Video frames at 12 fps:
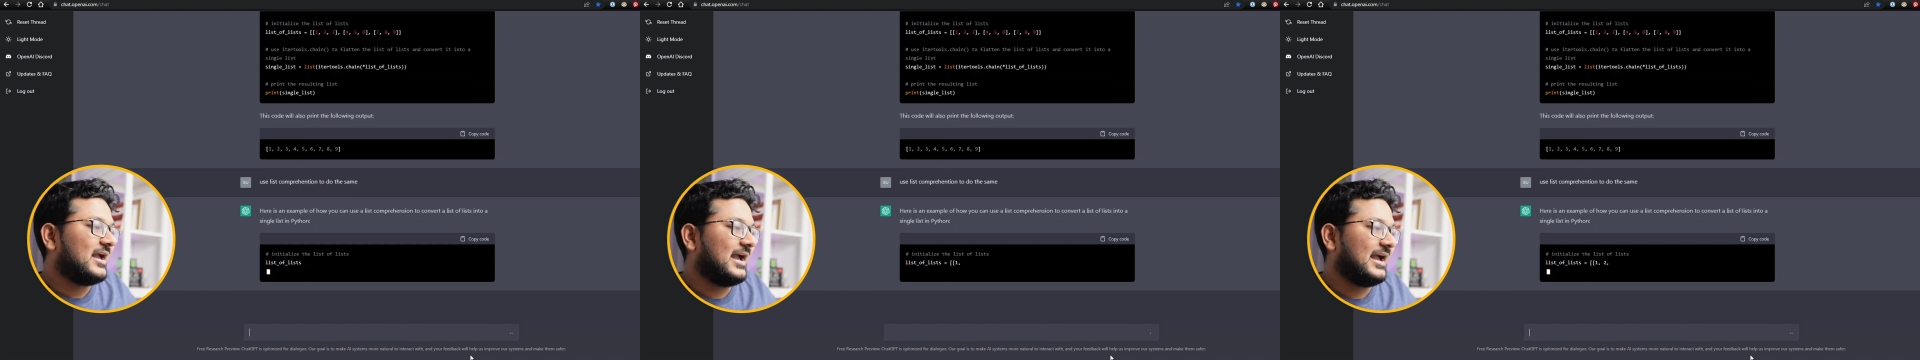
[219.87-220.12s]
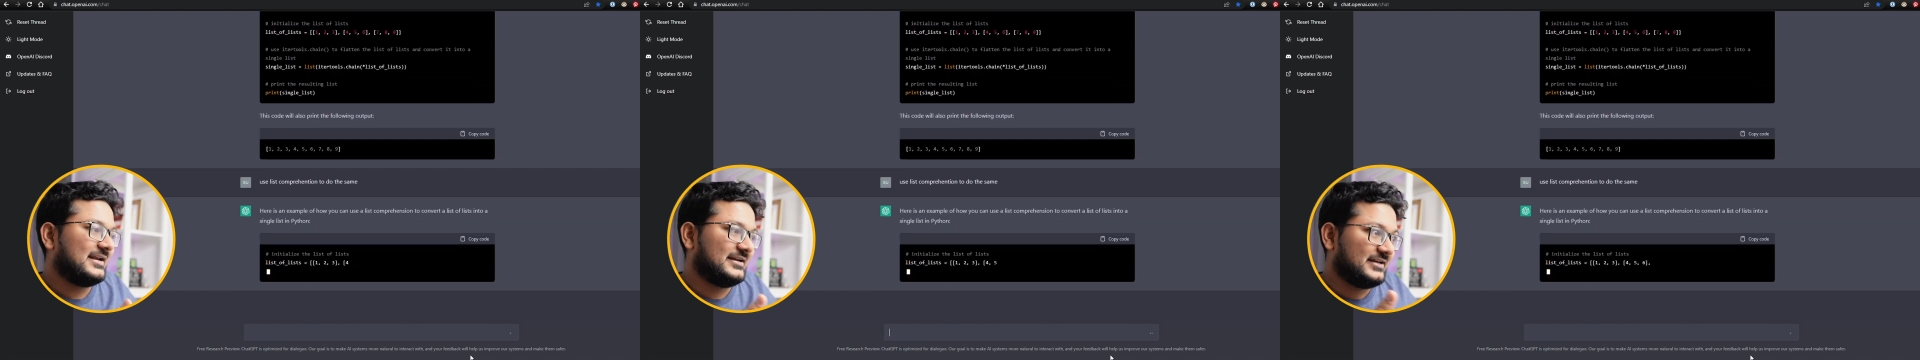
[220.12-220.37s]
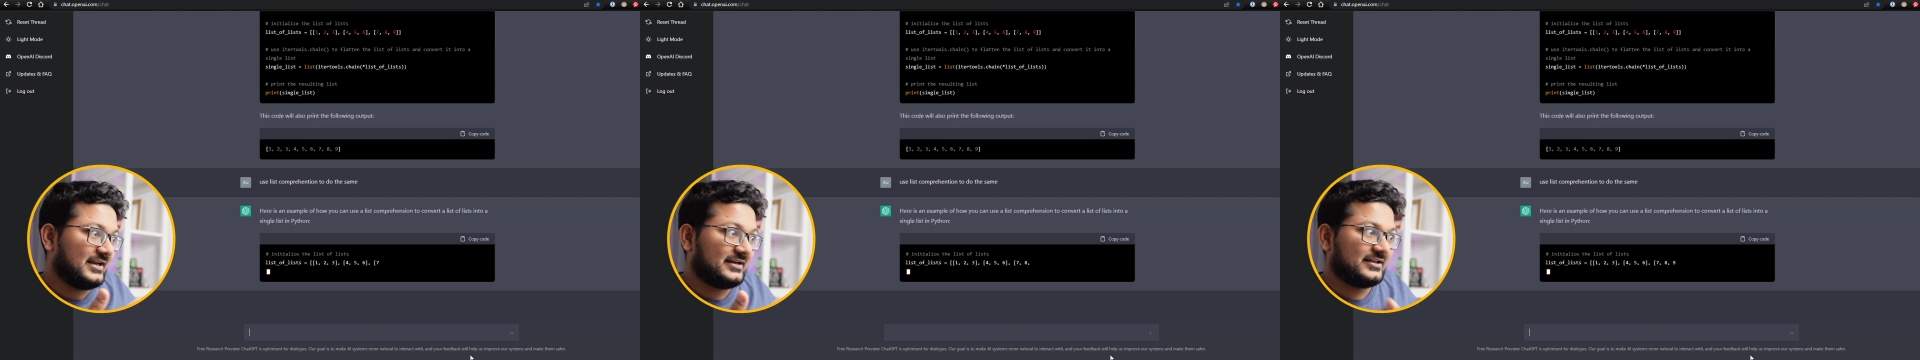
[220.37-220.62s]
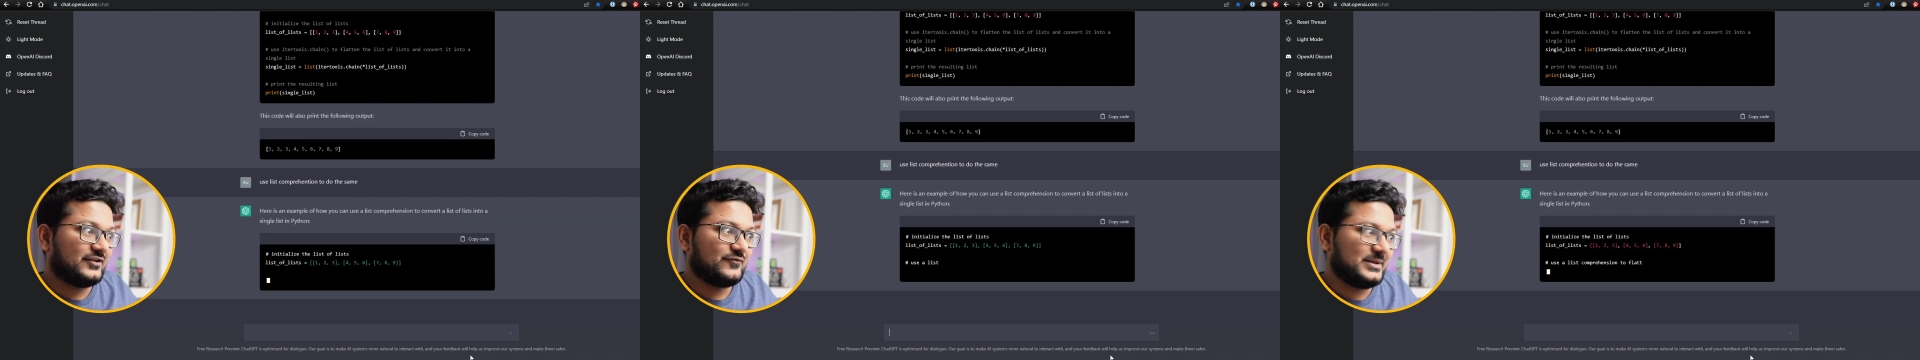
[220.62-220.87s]
and it
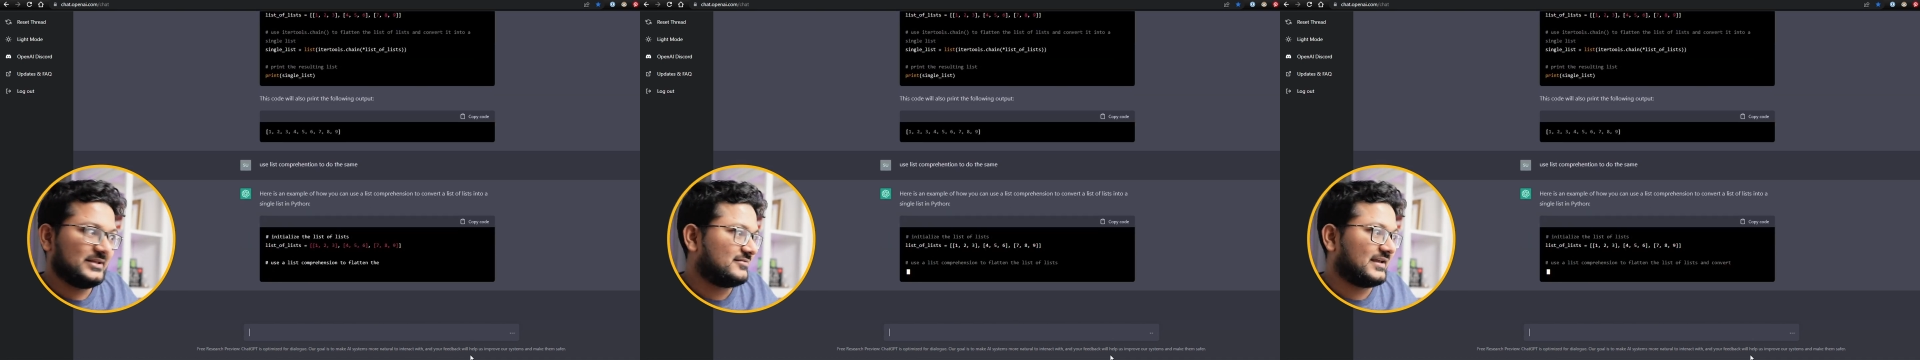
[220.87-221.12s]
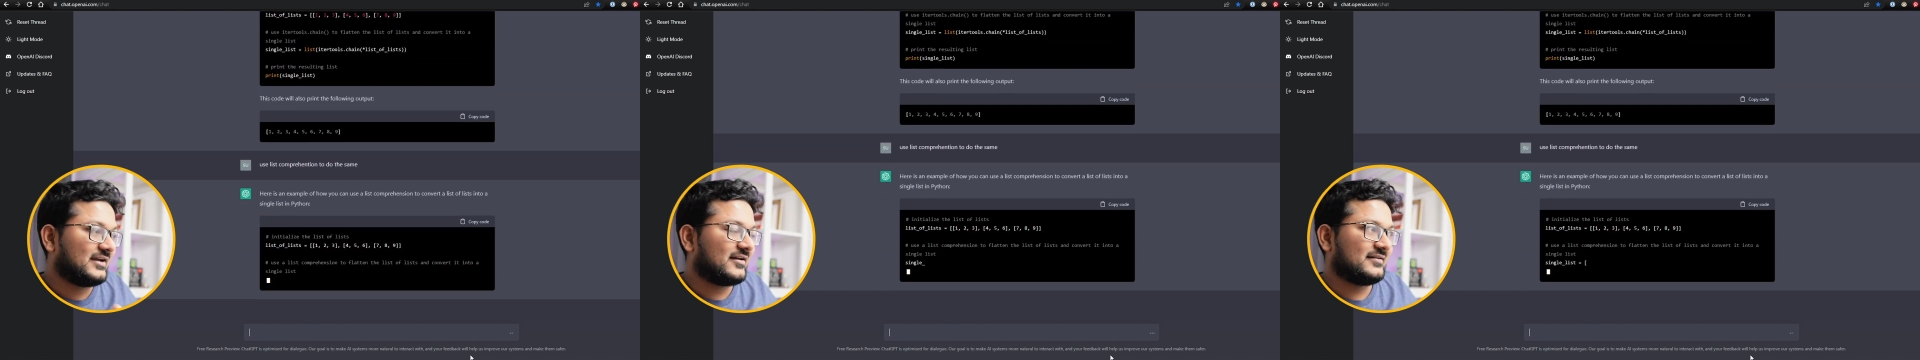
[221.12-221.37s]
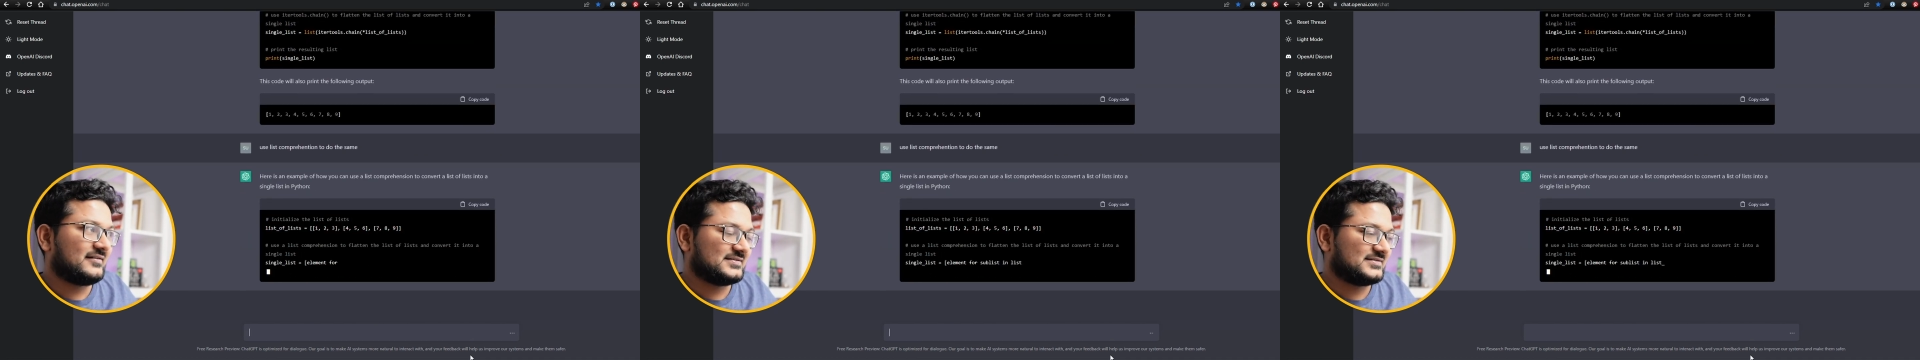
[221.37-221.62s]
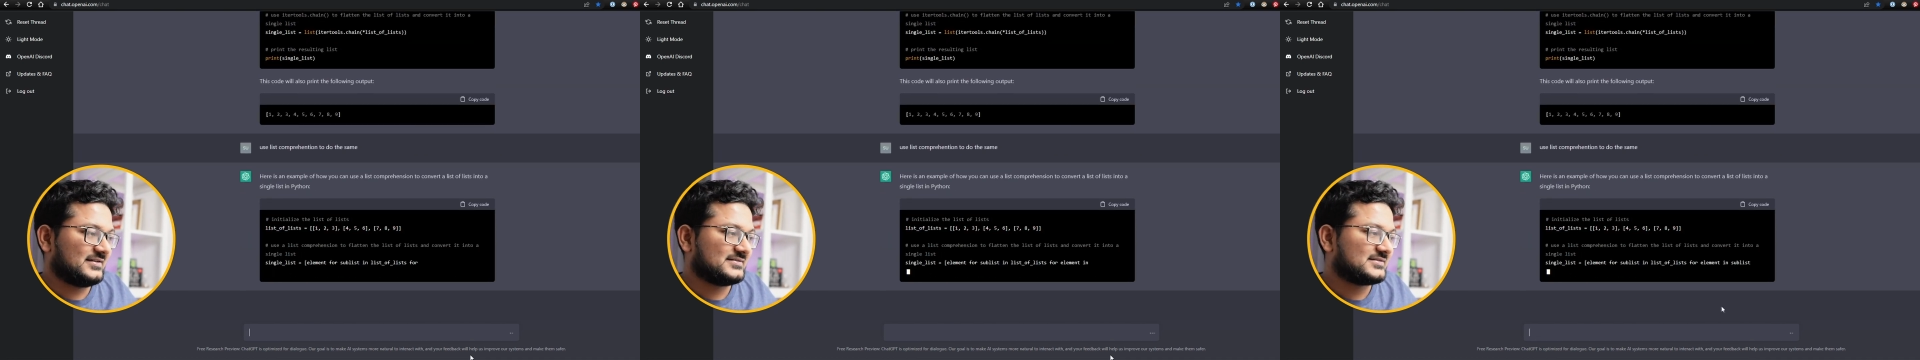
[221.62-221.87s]
did give me the correct
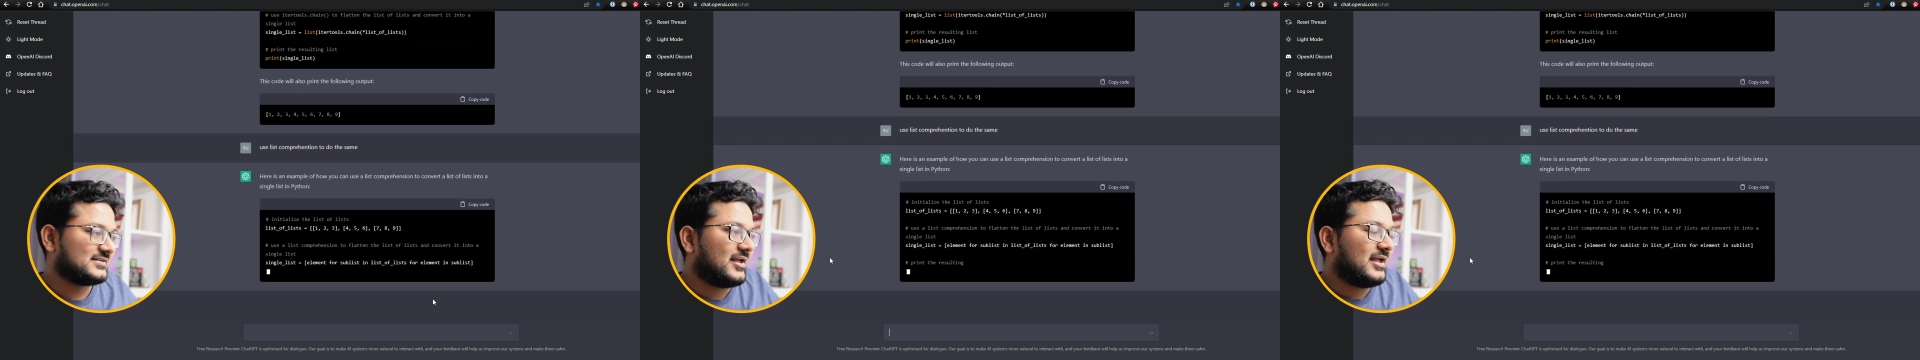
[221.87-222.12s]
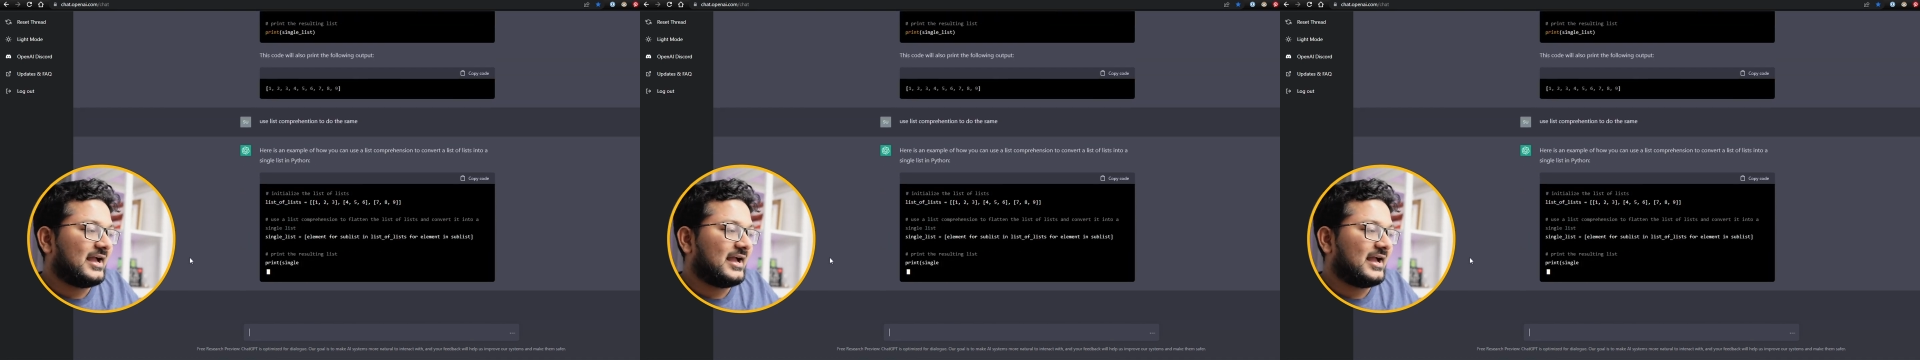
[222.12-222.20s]
results.